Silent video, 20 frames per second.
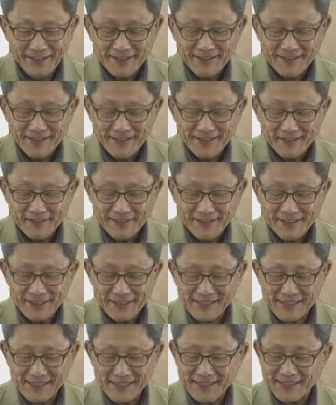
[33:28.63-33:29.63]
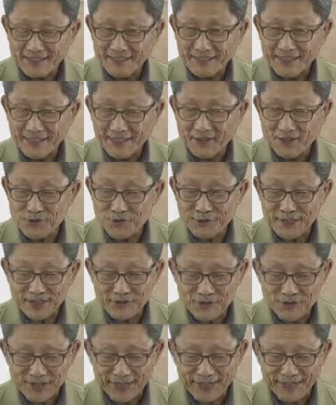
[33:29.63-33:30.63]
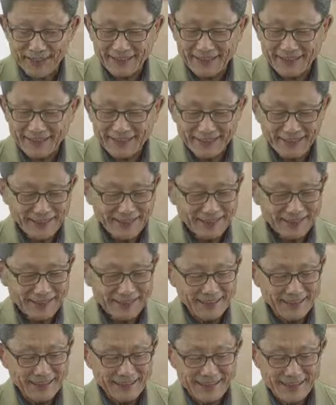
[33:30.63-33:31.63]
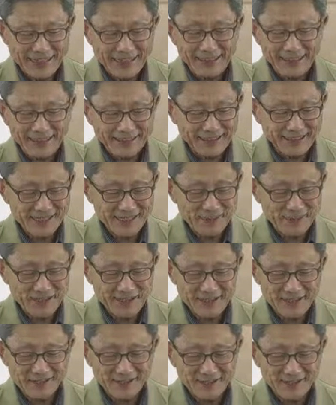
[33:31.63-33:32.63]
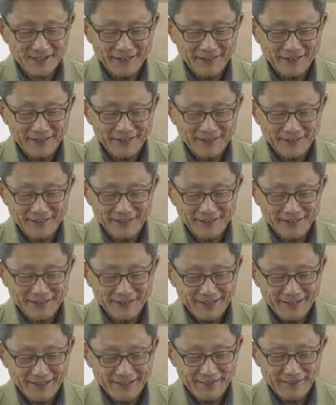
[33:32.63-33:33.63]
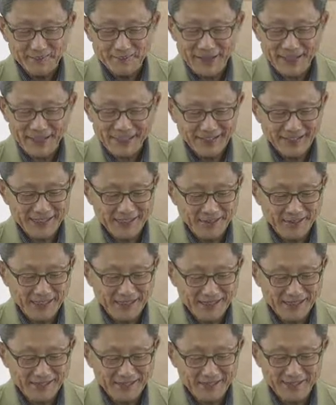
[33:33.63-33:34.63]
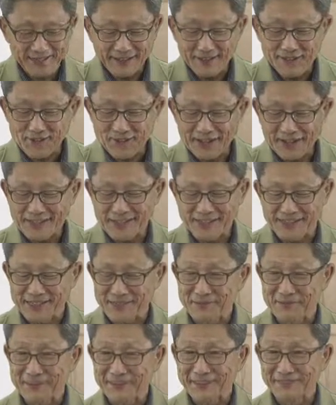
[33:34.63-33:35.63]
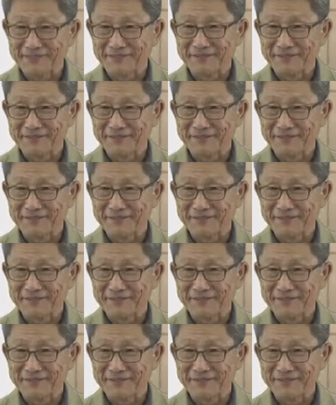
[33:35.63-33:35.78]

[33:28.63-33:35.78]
So in this case, again, you can check the site conservation, mass conservation, and charge conservation.